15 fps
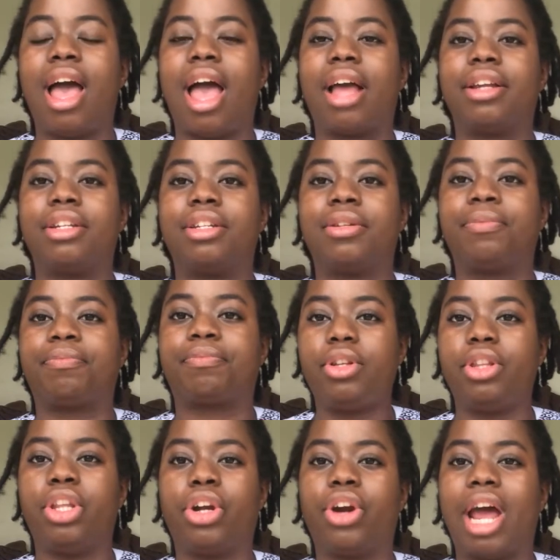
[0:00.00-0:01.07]
And
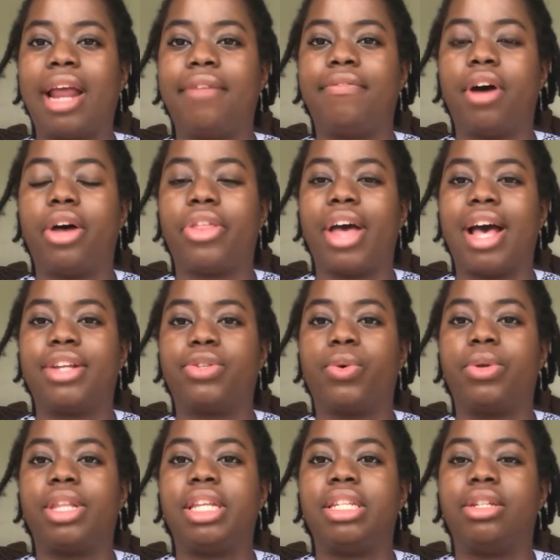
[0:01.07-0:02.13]
the grandfather has
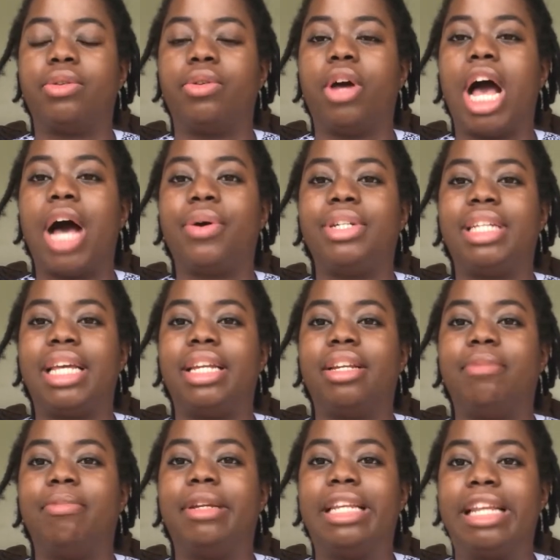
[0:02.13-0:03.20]
all these
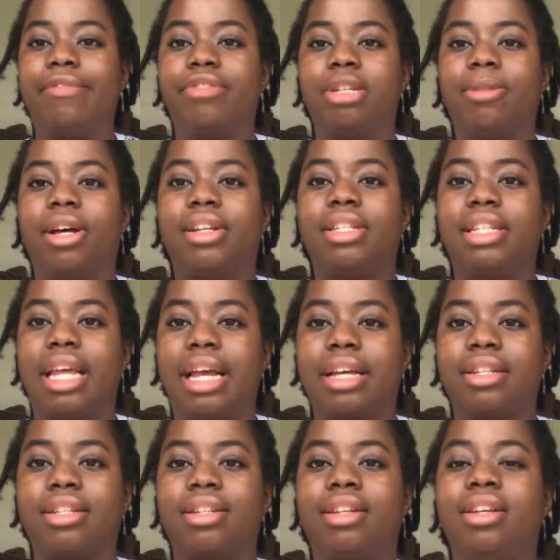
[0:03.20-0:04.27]
outdated beliefs about
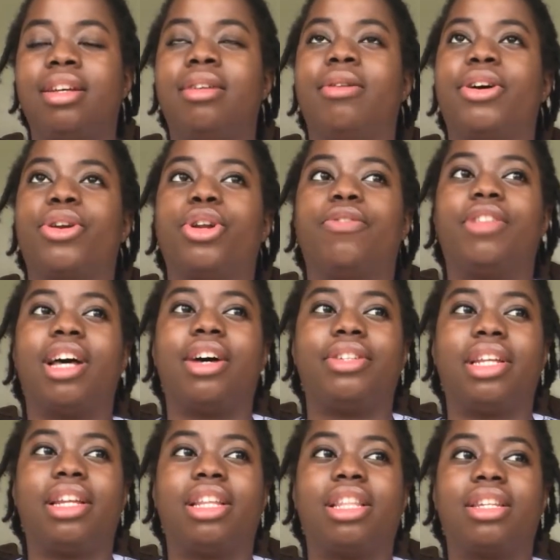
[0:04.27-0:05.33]
sex. Well, I don't know if they're
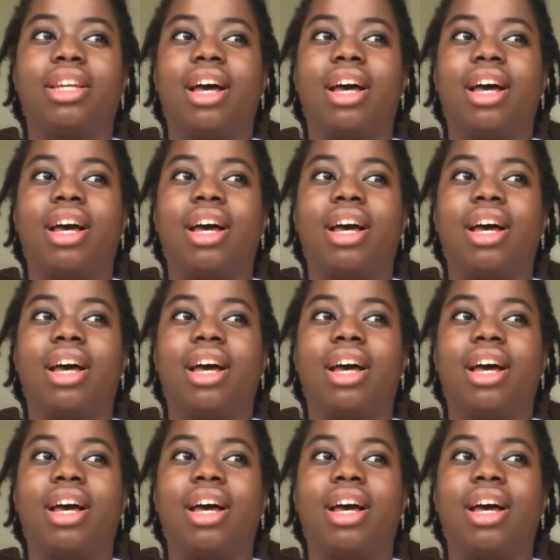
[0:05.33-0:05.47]
outdated at the